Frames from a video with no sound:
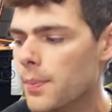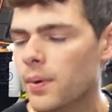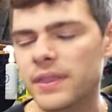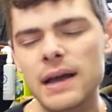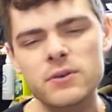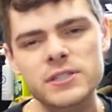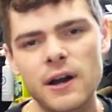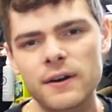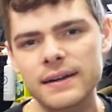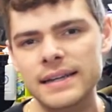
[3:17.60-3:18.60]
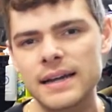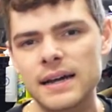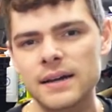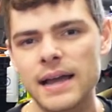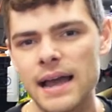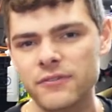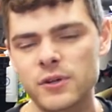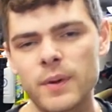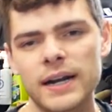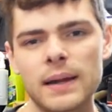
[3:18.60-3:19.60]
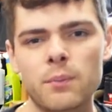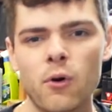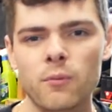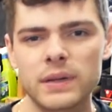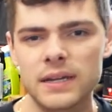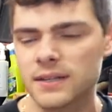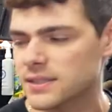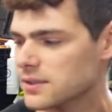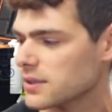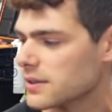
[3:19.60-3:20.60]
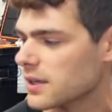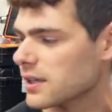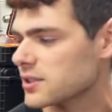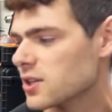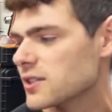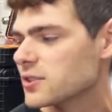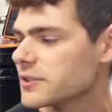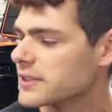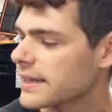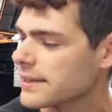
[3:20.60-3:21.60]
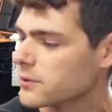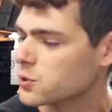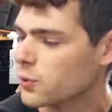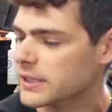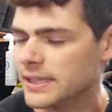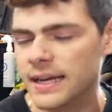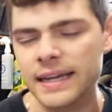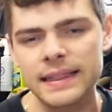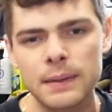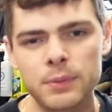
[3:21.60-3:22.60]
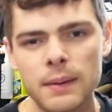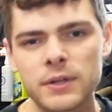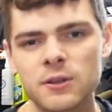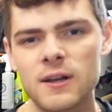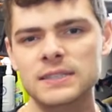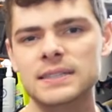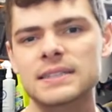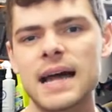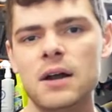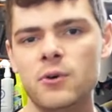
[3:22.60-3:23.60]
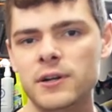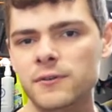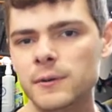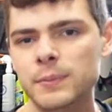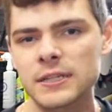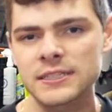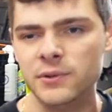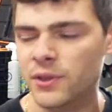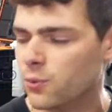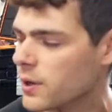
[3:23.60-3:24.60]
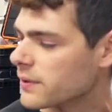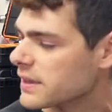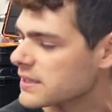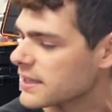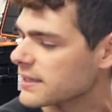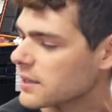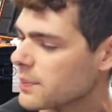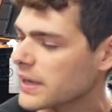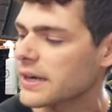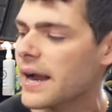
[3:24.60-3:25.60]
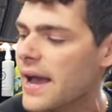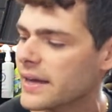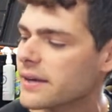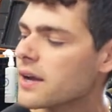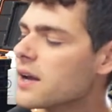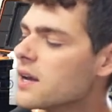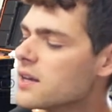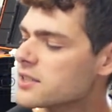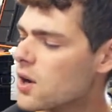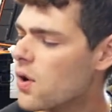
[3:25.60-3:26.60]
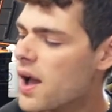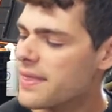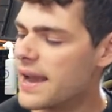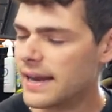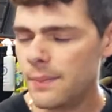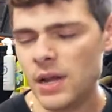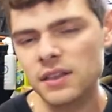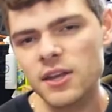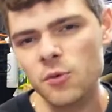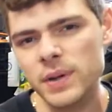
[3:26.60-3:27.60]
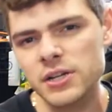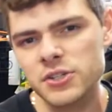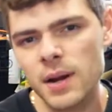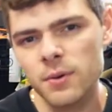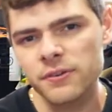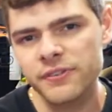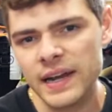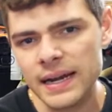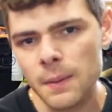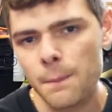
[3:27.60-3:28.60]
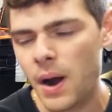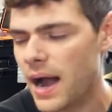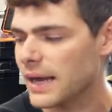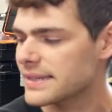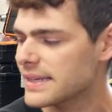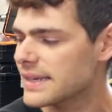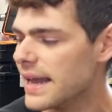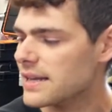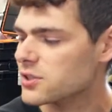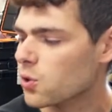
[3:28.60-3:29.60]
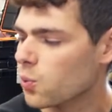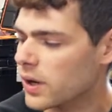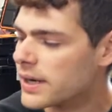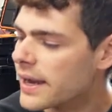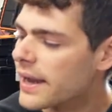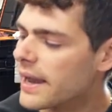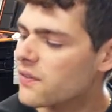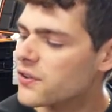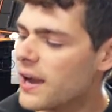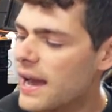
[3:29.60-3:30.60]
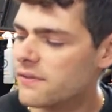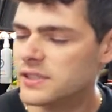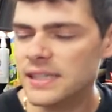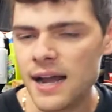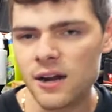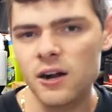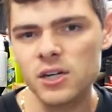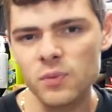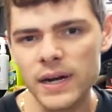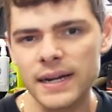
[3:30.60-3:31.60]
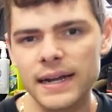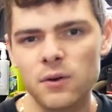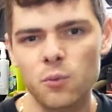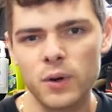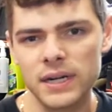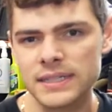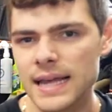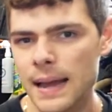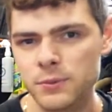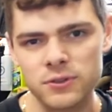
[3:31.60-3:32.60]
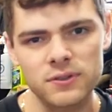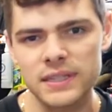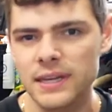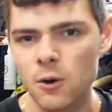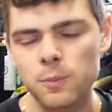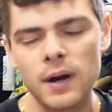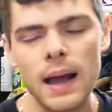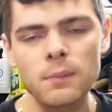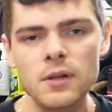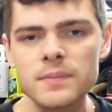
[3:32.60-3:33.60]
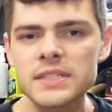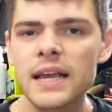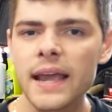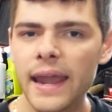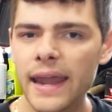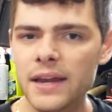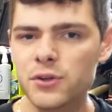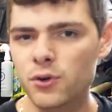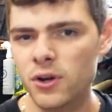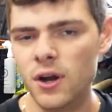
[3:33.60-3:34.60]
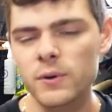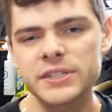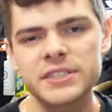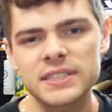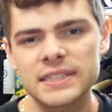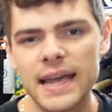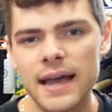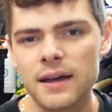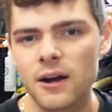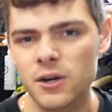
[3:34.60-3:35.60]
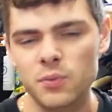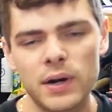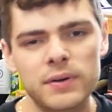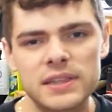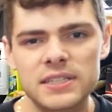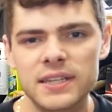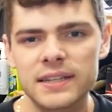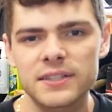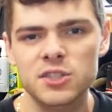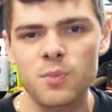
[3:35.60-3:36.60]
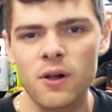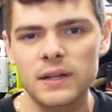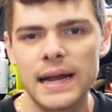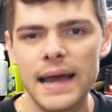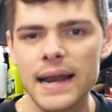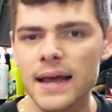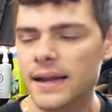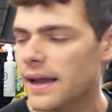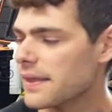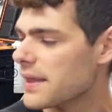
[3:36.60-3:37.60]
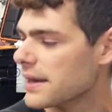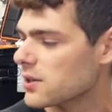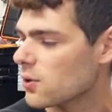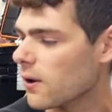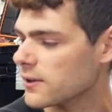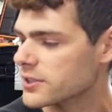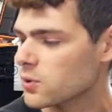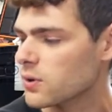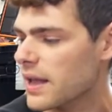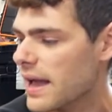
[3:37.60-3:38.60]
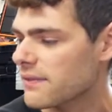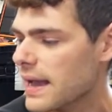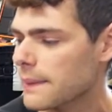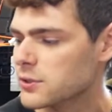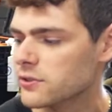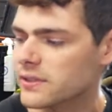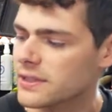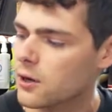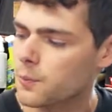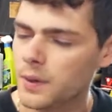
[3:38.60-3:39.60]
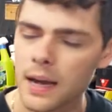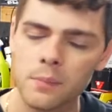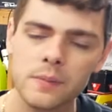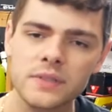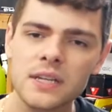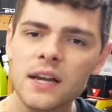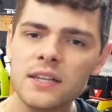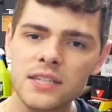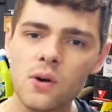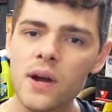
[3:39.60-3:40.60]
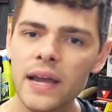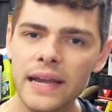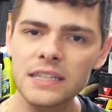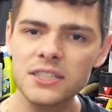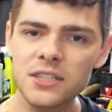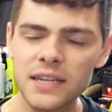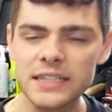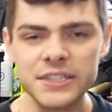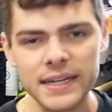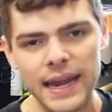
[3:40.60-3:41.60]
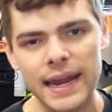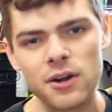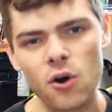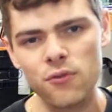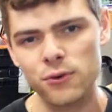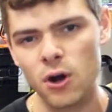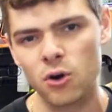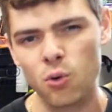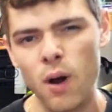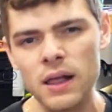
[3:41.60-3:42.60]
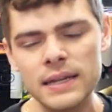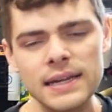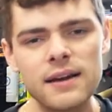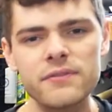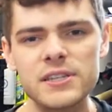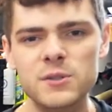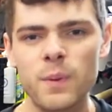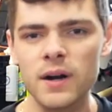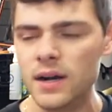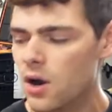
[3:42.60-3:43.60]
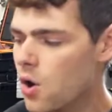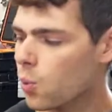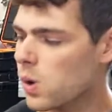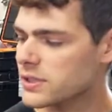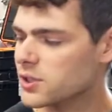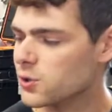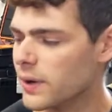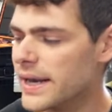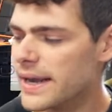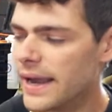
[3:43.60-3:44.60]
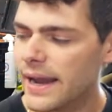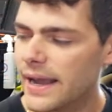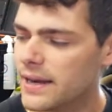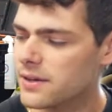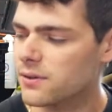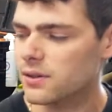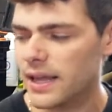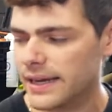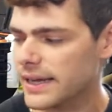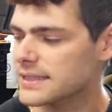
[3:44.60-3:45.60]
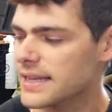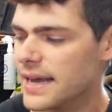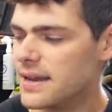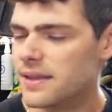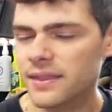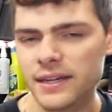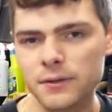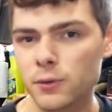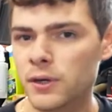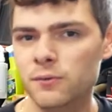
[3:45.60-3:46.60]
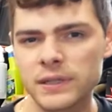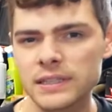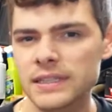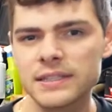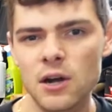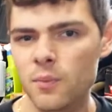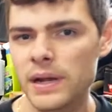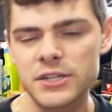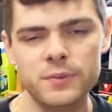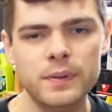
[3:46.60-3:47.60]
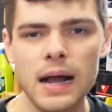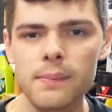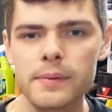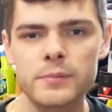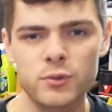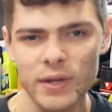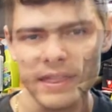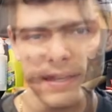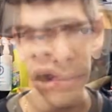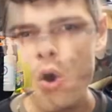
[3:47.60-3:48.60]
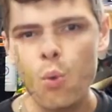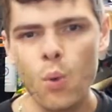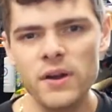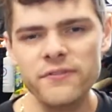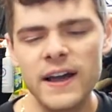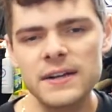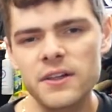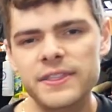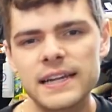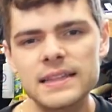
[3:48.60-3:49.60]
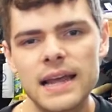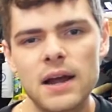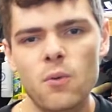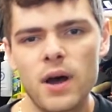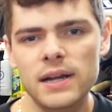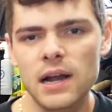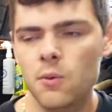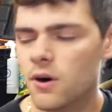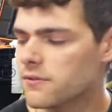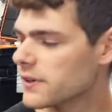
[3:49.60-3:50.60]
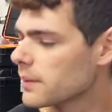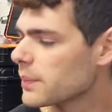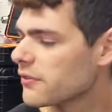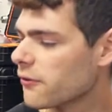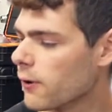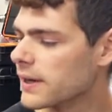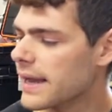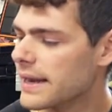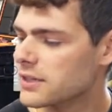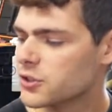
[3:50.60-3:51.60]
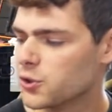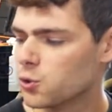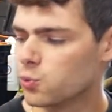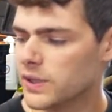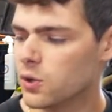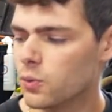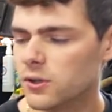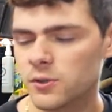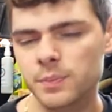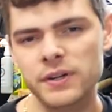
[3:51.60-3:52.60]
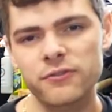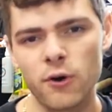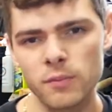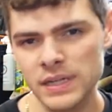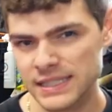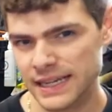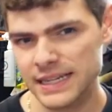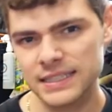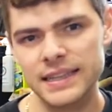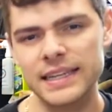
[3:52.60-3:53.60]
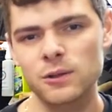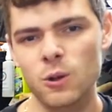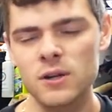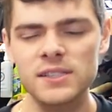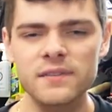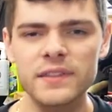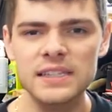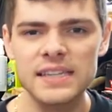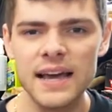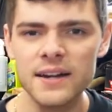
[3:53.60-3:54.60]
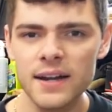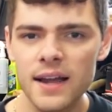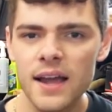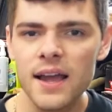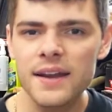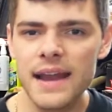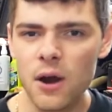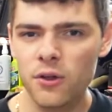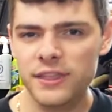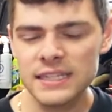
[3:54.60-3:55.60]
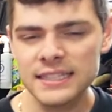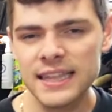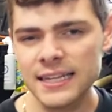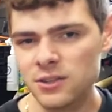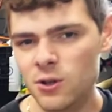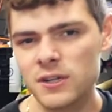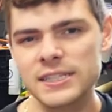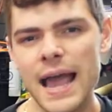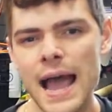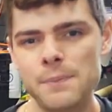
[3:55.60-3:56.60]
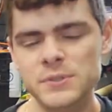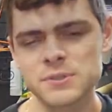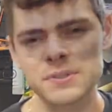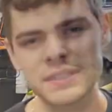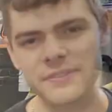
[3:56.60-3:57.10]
but that was already a aftermarket bolt because the exhaust looks like it was worked on and they probably lost the stock one and replaced it with one with a slightly bigger head. So that gave me a little bit of trouble fitting, but I did get it to work. If you have stock hardware, it works absolutely no problems, and you could always just get hardware with a slightly smaller head on it, and then you also will have absolutely no problems. So installation and overall quality of this part was great, and like I said, there were really no major problems with it. One final thing that I want to go over before getting to real world performance is the looks of this header. Now this thing looks absolutely